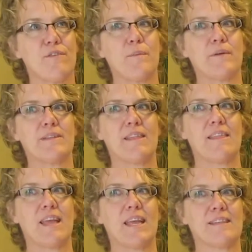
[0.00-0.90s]
foremost, I
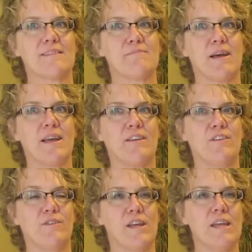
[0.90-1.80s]
think it's my
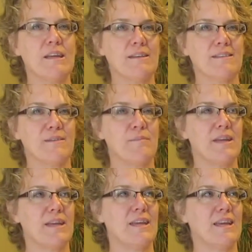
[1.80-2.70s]
duty to
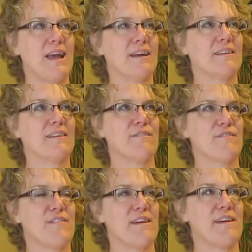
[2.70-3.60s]
be active
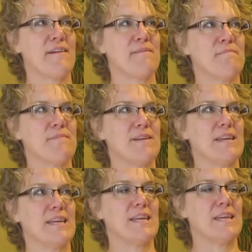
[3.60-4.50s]

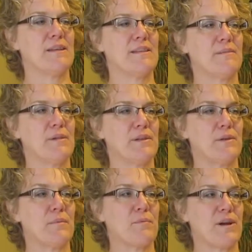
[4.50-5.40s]
in the
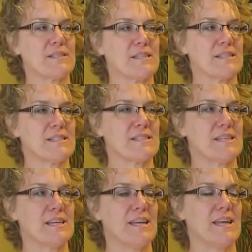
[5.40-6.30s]
political process.